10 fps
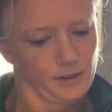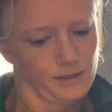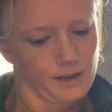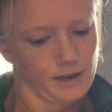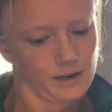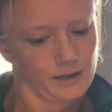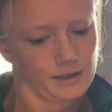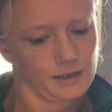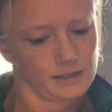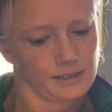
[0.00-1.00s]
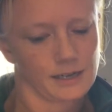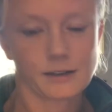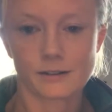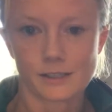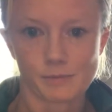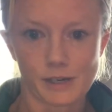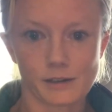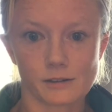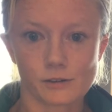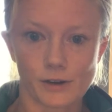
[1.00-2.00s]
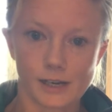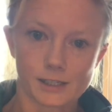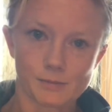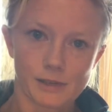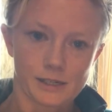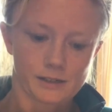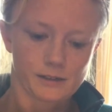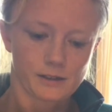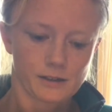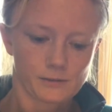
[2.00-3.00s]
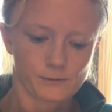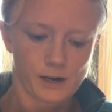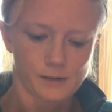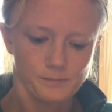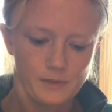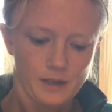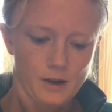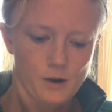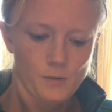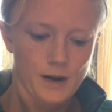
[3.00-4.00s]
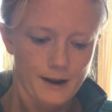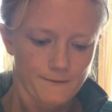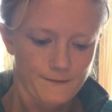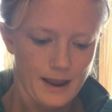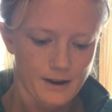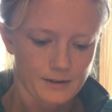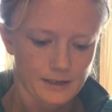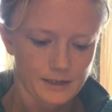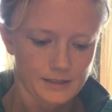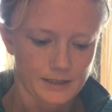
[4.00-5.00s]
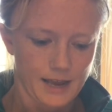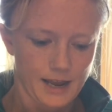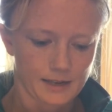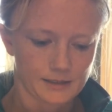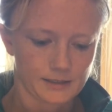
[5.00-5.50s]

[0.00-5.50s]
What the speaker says: the signal is being transmitted from. What I've found is that